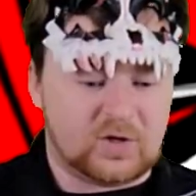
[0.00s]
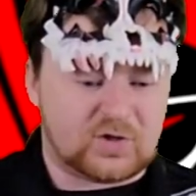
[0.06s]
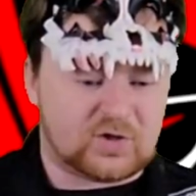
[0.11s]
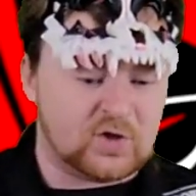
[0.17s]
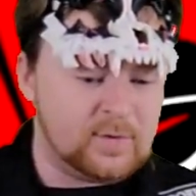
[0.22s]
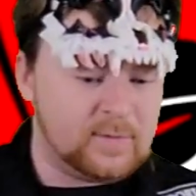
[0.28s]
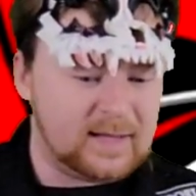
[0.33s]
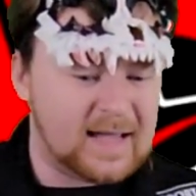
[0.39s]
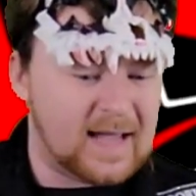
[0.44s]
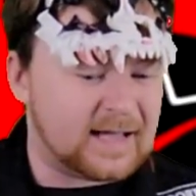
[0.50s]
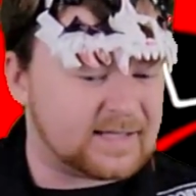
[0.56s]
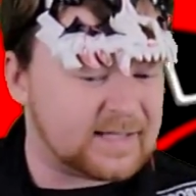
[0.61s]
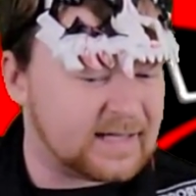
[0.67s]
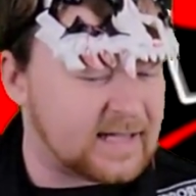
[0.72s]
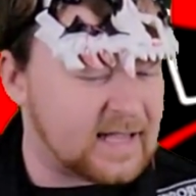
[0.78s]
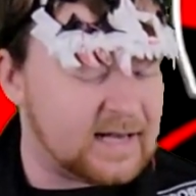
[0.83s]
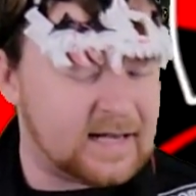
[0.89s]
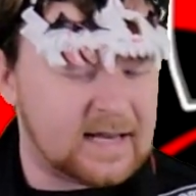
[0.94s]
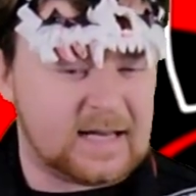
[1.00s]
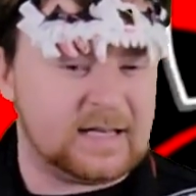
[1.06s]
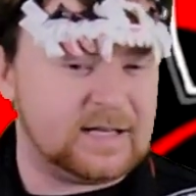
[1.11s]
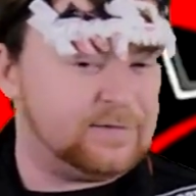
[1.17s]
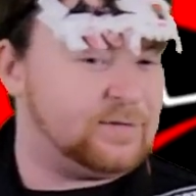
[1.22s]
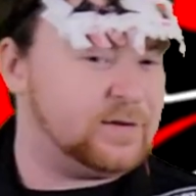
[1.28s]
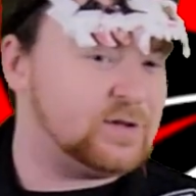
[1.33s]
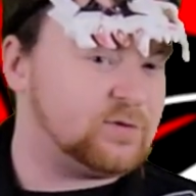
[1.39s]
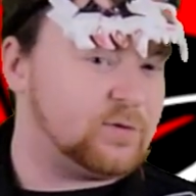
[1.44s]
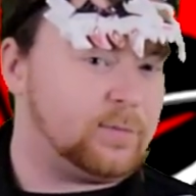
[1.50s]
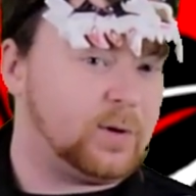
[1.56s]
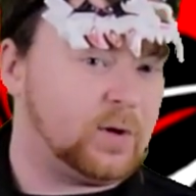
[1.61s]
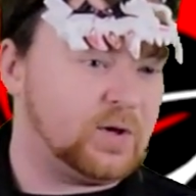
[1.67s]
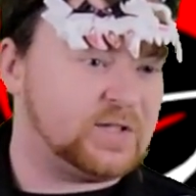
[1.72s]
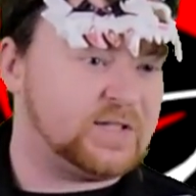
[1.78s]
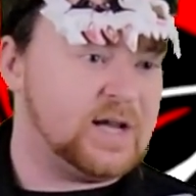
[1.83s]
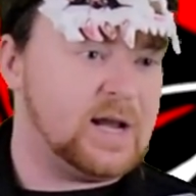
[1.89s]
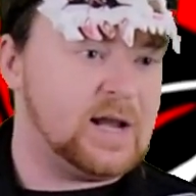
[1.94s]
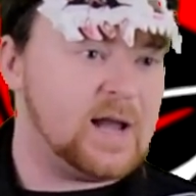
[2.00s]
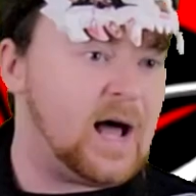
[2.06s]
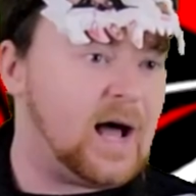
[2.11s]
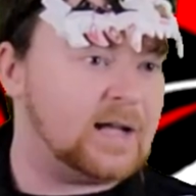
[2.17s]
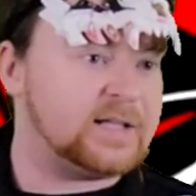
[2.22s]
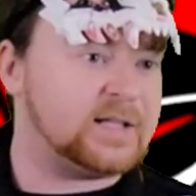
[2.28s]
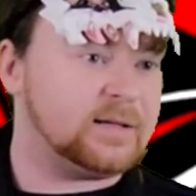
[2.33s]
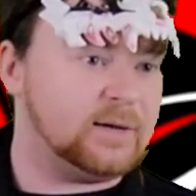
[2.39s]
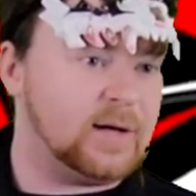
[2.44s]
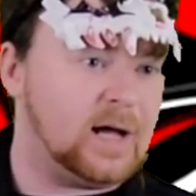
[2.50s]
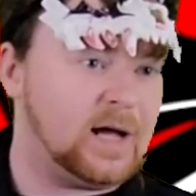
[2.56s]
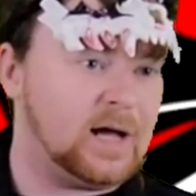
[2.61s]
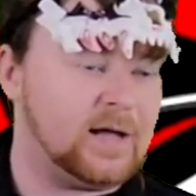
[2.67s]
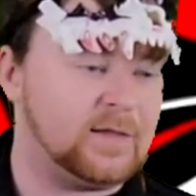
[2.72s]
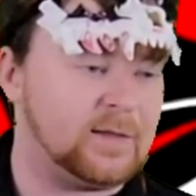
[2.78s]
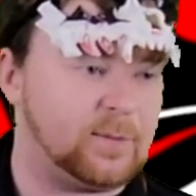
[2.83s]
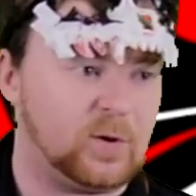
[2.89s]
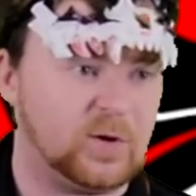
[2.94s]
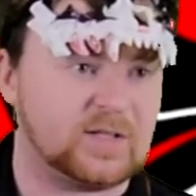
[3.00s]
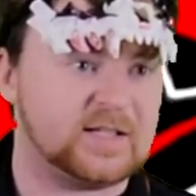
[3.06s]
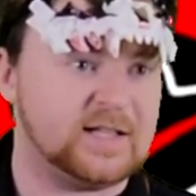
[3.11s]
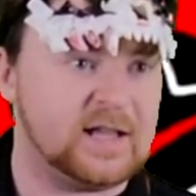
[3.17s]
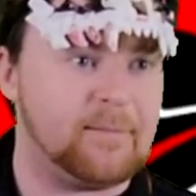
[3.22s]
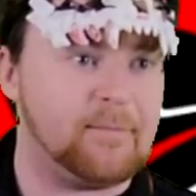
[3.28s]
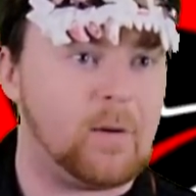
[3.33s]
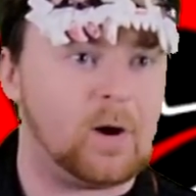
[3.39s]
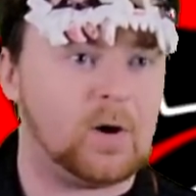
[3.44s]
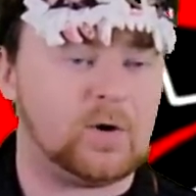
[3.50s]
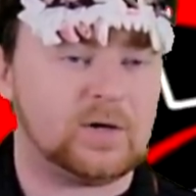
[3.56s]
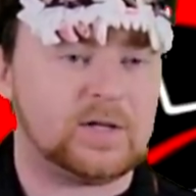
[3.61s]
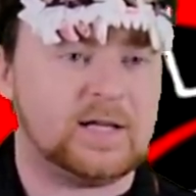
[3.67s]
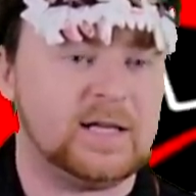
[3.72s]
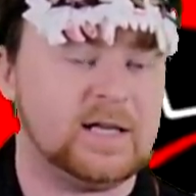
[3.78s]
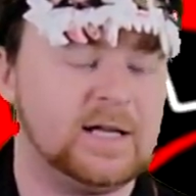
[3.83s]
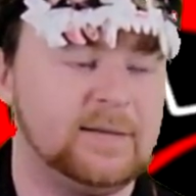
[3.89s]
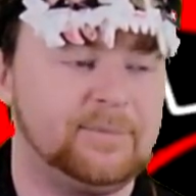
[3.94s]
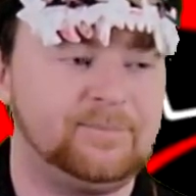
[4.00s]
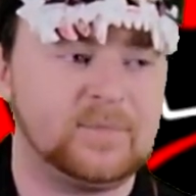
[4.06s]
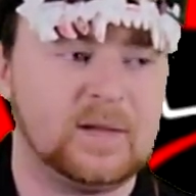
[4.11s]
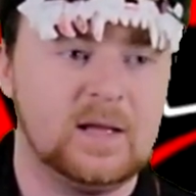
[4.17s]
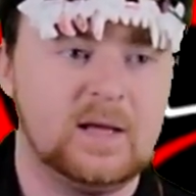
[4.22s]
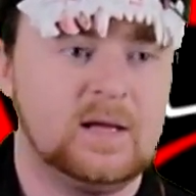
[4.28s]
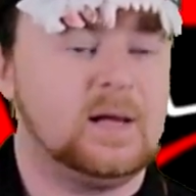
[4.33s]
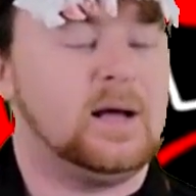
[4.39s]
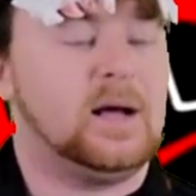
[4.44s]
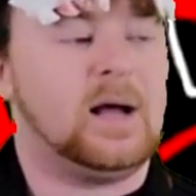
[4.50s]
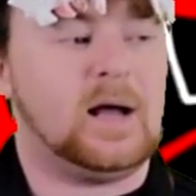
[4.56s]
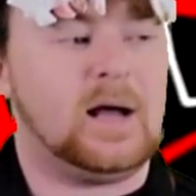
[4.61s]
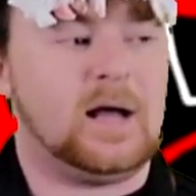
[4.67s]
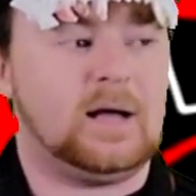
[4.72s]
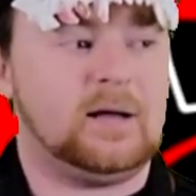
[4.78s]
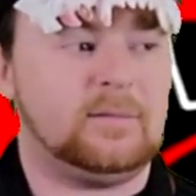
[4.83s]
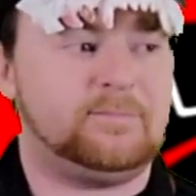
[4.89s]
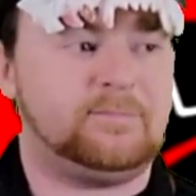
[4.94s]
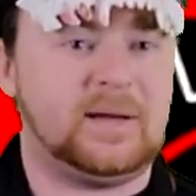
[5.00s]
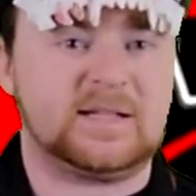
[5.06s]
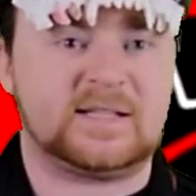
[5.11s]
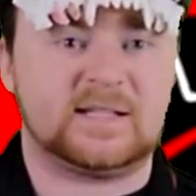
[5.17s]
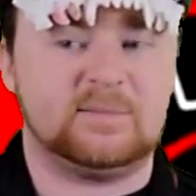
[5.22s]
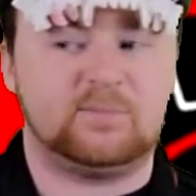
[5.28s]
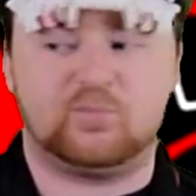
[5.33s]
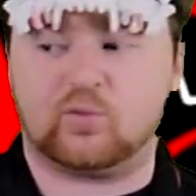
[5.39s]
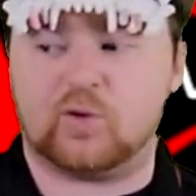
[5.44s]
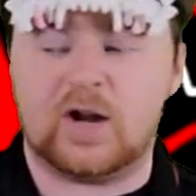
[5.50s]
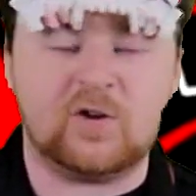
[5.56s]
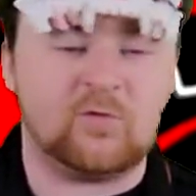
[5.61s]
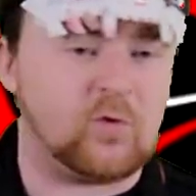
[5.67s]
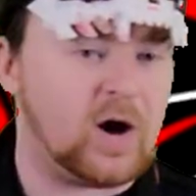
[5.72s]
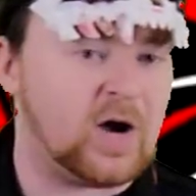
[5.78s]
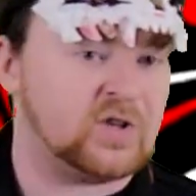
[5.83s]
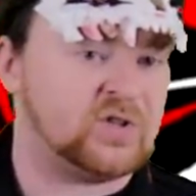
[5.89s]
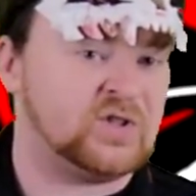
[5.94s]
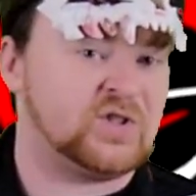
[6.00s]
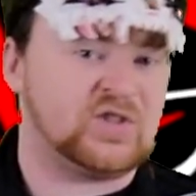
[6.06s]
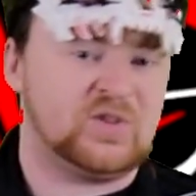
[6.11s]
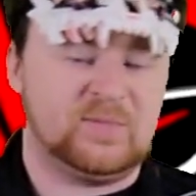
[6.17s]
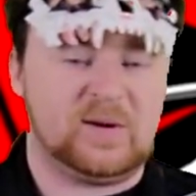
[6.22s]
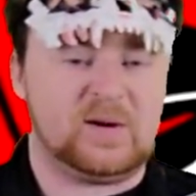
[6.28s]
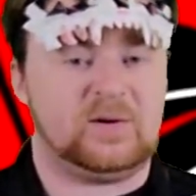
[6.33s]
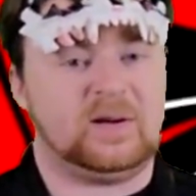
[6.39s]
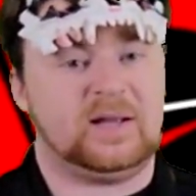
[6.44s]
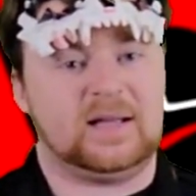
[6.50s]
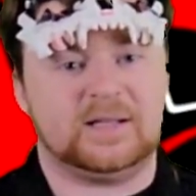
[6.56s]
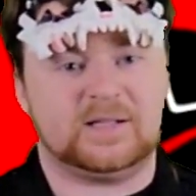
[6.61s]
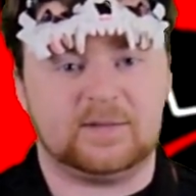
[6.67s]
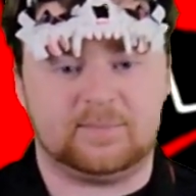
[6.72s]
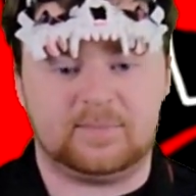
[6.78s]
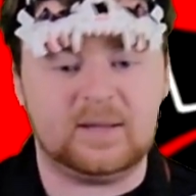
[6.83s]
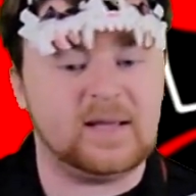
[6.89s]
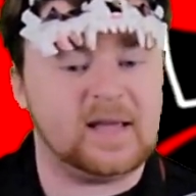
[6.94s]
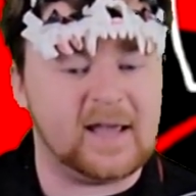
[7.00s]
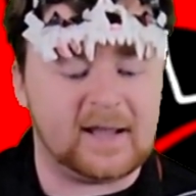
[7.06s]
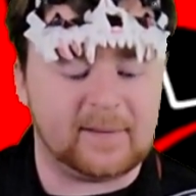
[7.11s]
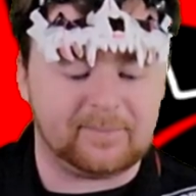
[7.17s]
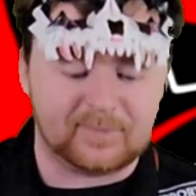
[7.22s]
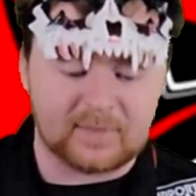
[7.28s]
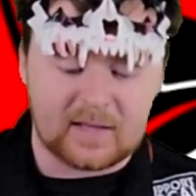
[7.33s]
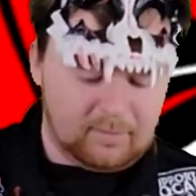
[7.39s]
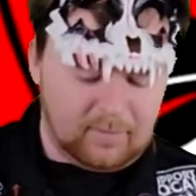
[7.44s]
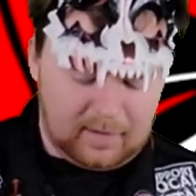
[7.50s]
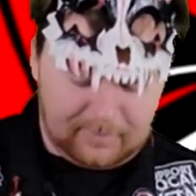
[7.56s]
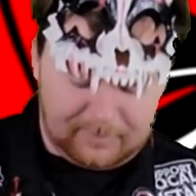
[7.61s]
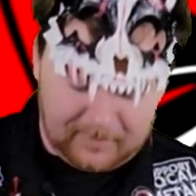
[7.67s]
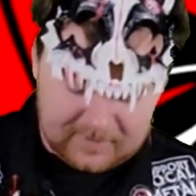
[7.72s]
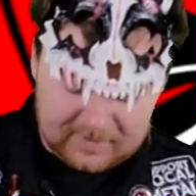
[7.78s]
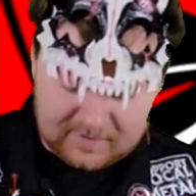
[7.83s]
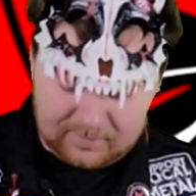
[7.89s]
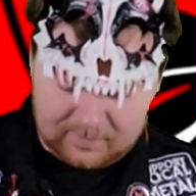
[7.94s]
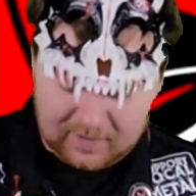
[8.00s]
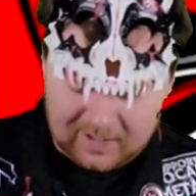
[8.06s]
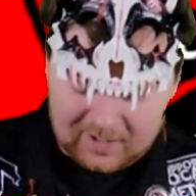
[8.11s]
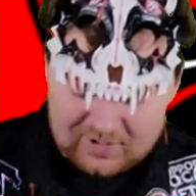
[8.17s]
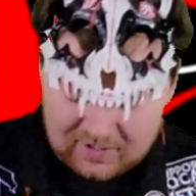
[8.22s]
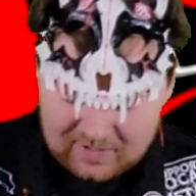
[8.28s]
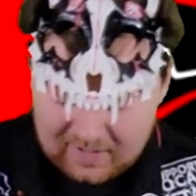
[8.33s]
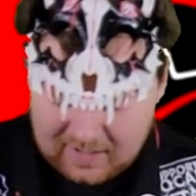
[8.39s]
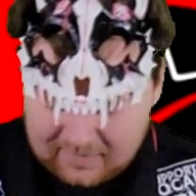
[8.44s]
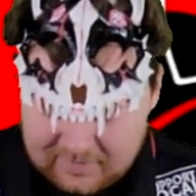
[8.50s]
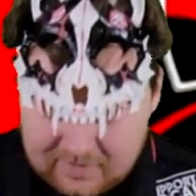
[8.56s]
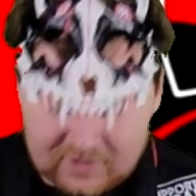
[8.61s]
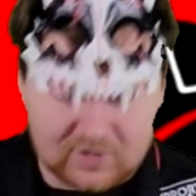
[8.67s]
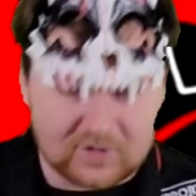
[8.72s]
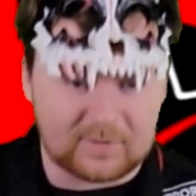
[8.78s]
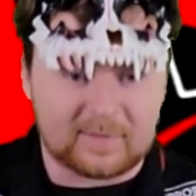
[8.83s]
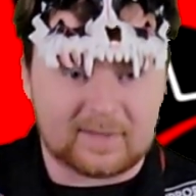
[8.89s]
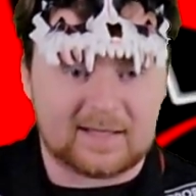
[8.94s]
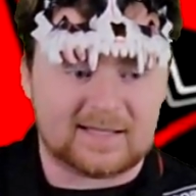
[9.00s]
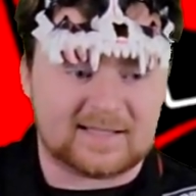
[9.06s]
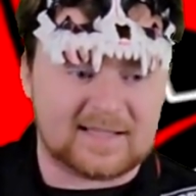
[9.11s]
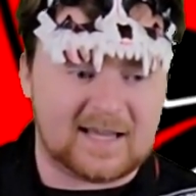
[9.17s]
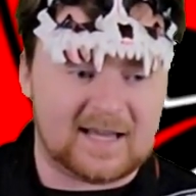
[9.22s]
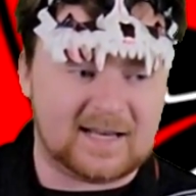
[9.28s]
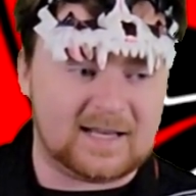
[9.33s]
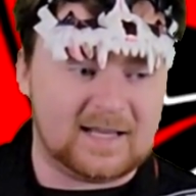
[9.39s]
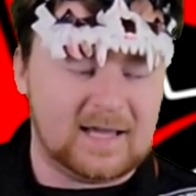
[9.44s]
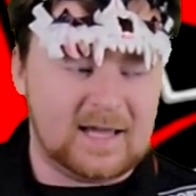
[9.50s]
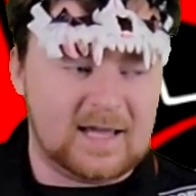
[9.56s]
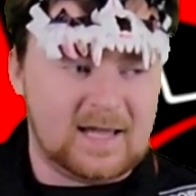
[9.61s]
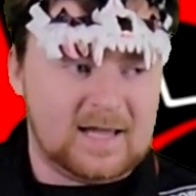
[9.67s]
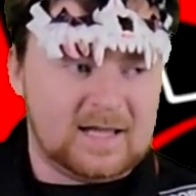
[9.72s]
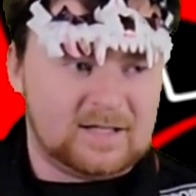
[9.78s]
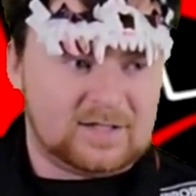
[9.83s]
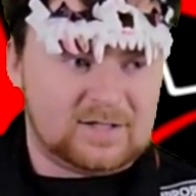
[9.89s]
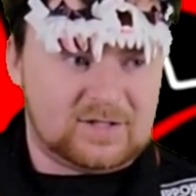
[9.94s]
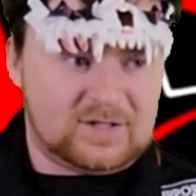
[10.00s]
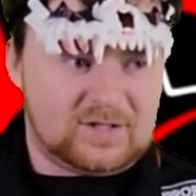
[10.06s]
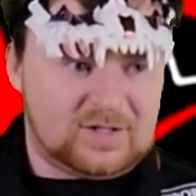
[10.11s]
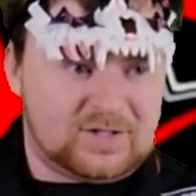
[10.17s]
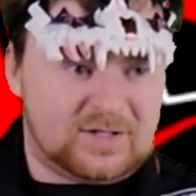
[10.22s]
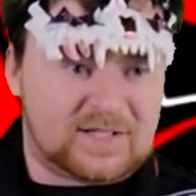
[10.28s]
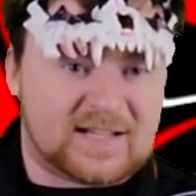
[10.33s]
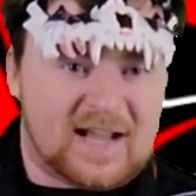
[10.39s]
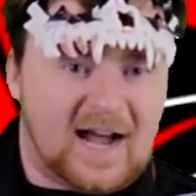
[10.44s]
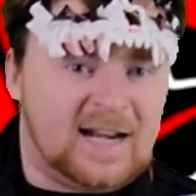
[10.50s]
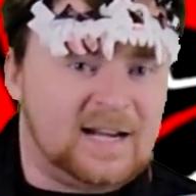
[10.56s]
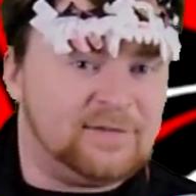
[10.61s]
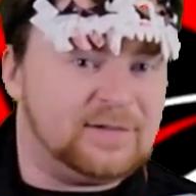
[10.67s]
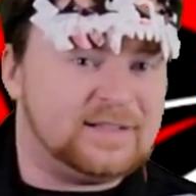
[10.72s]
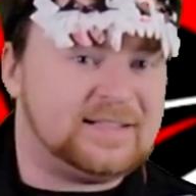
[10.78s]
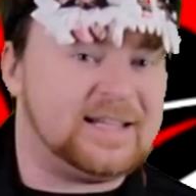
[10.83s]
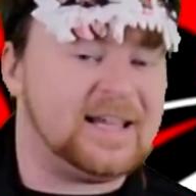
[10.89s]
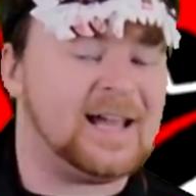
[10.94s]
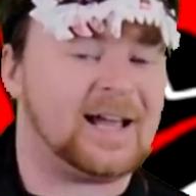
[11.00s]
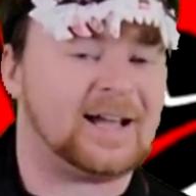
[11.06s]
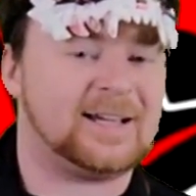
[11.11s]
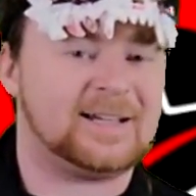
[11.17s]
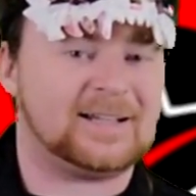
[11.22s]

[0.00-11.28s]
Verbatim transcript: Kasumi as like an individual person, not uh, the person that Maruki uh, basically brainwashes Sumire into being. My first impression of Kasumi is that just kind of a dick.